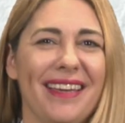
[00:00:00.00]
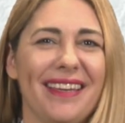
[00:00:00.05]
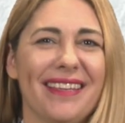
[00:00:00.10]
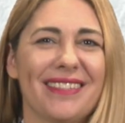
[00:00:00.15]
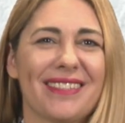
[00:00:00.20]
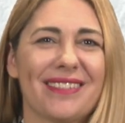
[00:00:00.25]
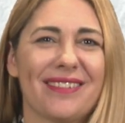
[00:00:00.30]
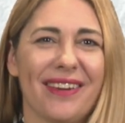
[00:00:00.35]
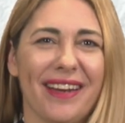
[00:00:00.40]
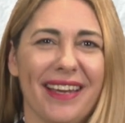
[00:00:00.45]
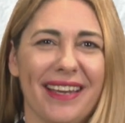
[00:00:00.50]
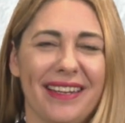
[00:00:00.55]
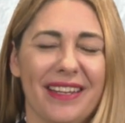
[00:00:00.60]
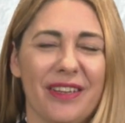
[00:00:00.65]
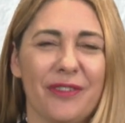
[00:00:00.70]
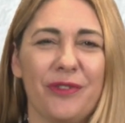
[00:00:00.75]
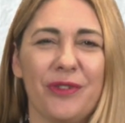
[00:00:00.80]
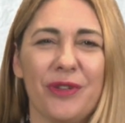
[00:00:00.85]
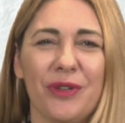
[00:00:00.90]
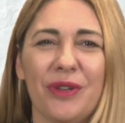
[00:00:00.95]
it's great
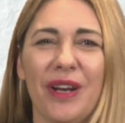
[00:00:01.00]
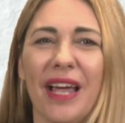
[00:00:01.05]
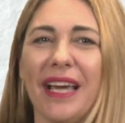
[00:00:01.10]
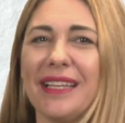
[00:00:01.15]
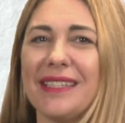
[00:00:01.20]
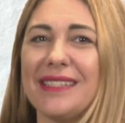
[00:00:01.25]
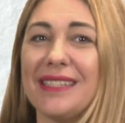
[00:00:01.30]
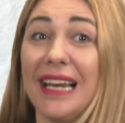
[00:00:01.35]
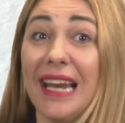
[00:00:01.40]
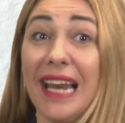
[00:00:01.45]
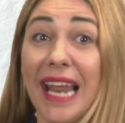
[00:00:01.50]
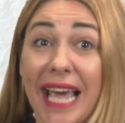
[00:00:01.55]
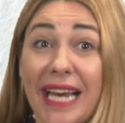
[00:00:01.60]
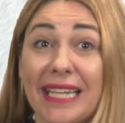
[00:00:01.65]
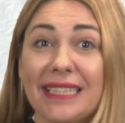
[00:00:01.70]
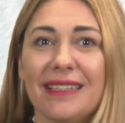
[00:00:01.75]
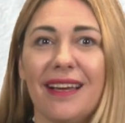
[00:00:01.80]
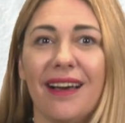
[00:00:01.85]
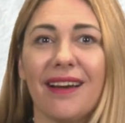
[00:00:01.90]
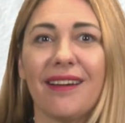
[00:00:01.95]
if you
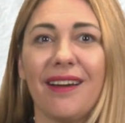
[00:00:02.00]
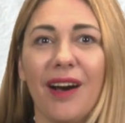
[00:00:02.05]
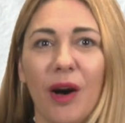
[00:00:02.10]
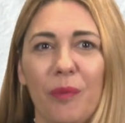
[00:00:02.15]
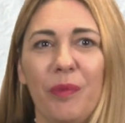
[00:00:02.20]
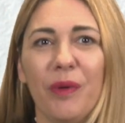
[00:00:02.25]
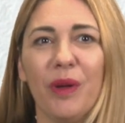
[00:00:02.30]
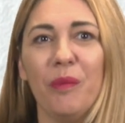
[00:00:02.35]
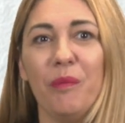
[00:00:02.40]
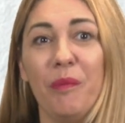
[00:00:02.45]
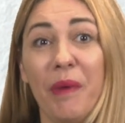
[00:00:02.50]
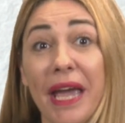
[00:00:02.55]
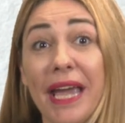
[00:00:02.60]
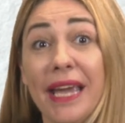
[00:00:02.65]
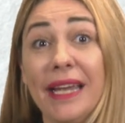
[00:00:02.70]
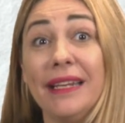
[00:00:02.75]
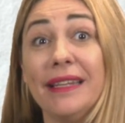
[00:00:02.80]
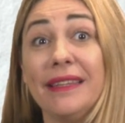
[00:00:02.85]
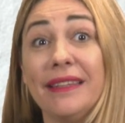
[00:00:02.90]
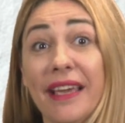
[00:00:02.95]
select a couple
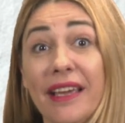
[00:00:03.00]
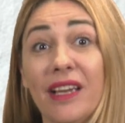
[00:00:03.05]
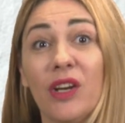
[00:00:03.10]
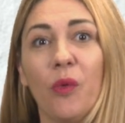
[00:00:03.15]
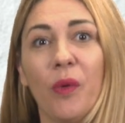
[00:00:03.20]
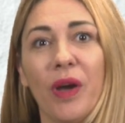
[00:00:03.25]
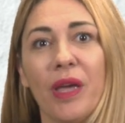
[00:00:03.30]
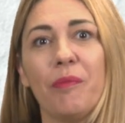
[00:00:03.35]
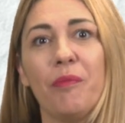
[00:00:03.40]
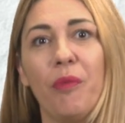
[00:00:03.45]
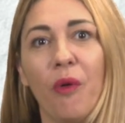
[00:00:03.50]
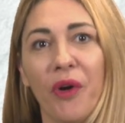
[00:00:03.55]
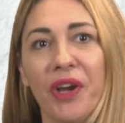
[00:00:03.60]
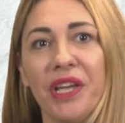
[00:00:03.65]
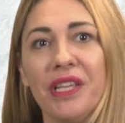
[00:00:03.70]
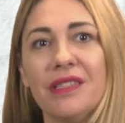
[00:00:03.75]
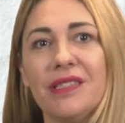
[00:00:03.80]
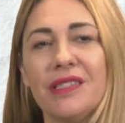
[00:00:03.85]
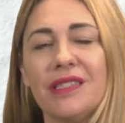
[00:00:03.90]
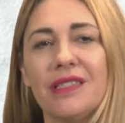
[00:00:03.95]
main takeaway
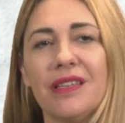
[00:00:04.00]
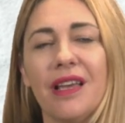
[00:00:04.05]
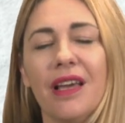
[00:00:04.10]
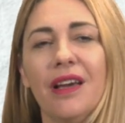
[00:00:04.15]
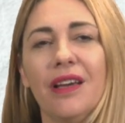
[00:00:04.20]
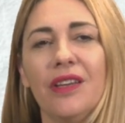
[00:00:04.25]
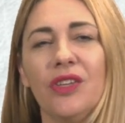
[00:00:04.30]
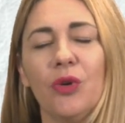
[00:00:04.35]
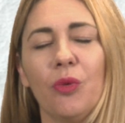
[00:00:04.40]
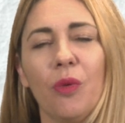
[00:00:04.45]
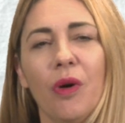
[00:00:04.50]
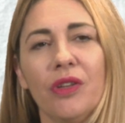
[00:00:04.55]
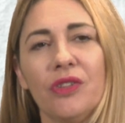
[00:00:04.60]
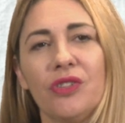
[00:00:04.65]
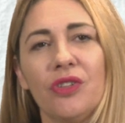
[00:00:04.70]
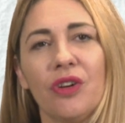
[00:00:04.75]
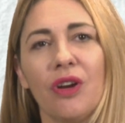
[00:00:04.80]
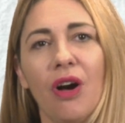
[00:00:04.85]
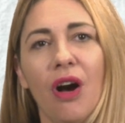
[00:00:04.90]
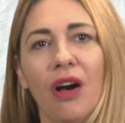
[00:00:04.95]
points you
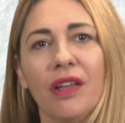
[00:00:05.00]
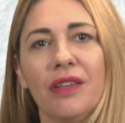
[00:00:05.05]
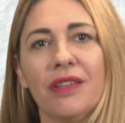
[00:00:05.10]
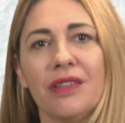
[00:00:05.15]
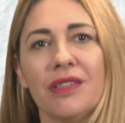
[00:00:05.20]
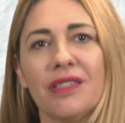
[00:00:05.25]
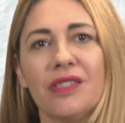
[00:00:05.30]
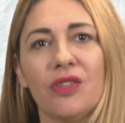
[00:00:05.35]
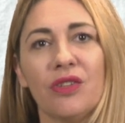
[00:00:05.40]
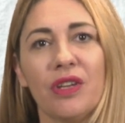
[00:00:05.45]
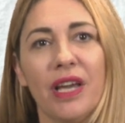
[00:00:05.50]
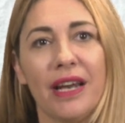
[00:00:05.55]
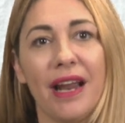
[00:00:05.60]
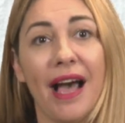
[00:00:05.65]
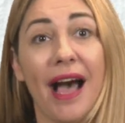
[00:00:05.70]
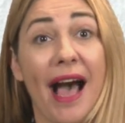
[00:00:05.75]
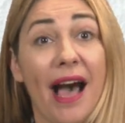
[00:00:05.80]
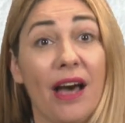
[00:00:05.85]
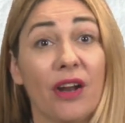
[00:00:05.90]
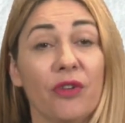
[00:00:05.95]
want your audience to get
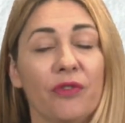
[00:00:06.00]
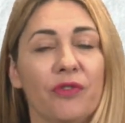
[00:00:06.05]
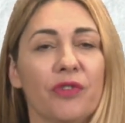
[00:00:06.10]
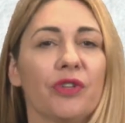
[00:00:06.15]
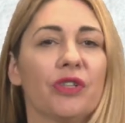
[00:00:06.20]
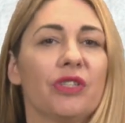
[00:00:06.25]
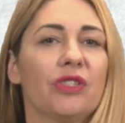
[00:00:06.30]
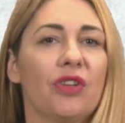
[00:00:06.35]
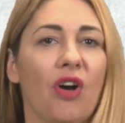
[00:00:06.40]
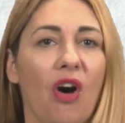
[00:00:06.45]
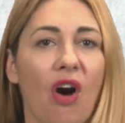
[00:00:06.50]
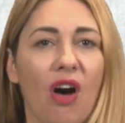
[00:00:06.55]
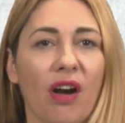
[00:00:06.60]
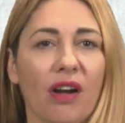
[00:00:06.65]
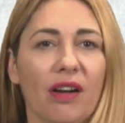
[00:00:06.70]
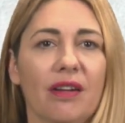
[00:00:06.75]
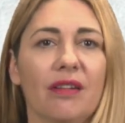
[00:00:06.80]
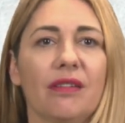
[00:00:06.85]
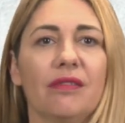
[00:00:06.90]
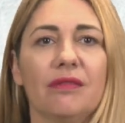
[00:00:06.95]
out of your
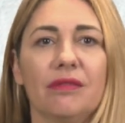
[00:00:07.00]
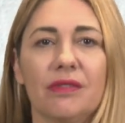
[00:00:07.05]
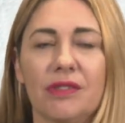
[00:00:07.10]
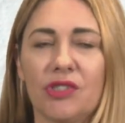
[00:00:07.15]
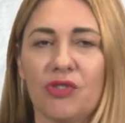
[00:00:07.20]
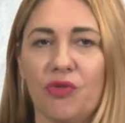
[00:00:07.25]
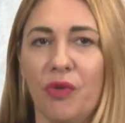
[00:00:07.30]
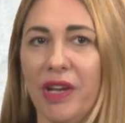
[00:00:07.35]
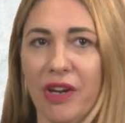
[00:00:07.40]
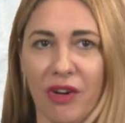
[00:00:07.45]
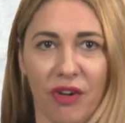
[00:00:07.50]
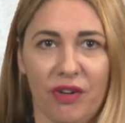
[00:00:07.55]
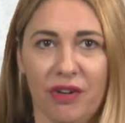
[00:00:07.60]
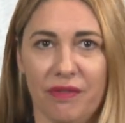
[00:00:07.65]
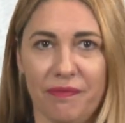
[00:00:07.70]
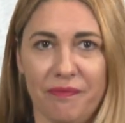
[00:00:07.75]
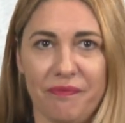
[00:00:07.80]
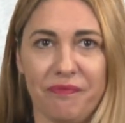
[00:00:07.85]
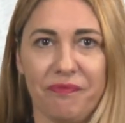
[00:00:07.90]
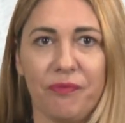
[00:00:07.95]
talk straight
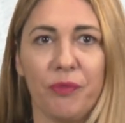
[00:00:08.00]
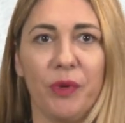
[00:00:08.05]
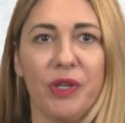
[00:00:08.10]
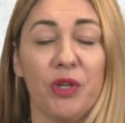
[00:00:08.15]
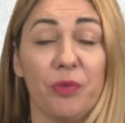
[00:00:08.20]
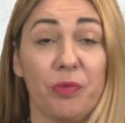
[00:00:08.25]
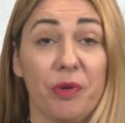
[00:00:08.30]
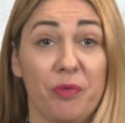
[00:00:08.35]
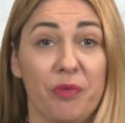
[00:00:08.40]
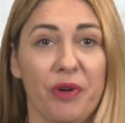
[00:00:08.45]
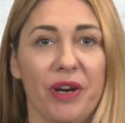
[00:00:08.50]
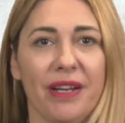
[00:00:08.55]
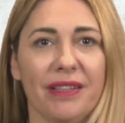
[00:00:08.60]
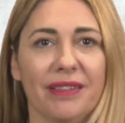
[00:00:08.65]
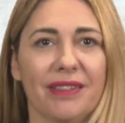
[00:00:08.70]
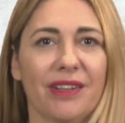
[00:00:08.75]
on when you're preparing